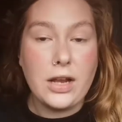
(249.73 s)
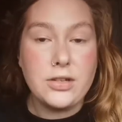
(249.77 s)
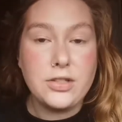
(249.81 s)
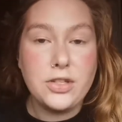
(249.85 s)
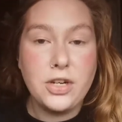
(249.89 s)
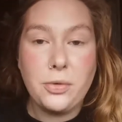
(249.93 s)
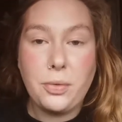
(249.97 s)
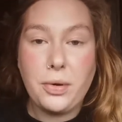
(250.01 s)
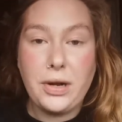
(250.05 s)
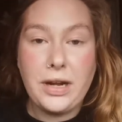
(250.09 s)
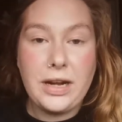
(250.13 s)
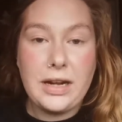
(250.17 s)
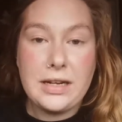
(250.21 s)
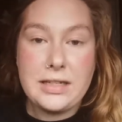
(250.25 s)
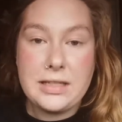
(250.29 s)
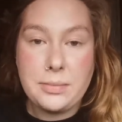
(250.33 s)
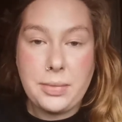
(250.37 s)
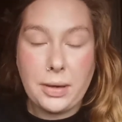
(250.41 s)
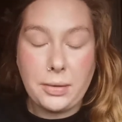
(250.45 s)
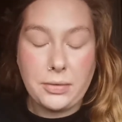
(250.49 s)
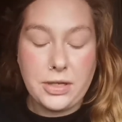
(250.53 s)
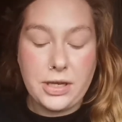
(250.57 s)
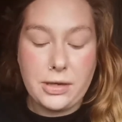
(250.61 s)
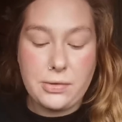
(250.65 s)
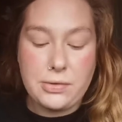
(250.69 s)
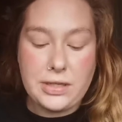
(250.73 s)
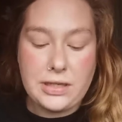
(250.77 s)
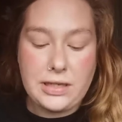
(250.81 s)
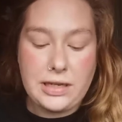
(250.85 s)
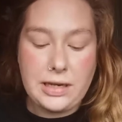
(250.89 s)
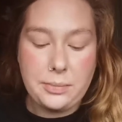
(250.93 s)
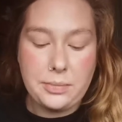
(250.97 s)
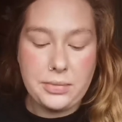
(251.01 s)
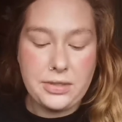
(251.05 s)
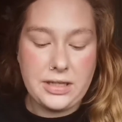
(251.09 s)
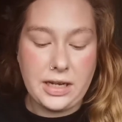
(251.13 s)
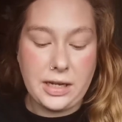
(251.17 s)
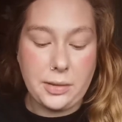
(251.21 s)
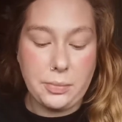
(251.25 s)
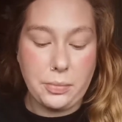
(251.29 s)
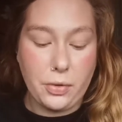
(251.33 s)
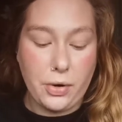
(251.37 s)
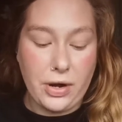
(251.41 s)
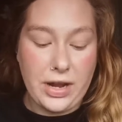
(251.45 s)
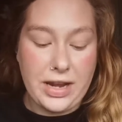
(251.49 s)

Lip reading: I don't know what it is about using lipstick,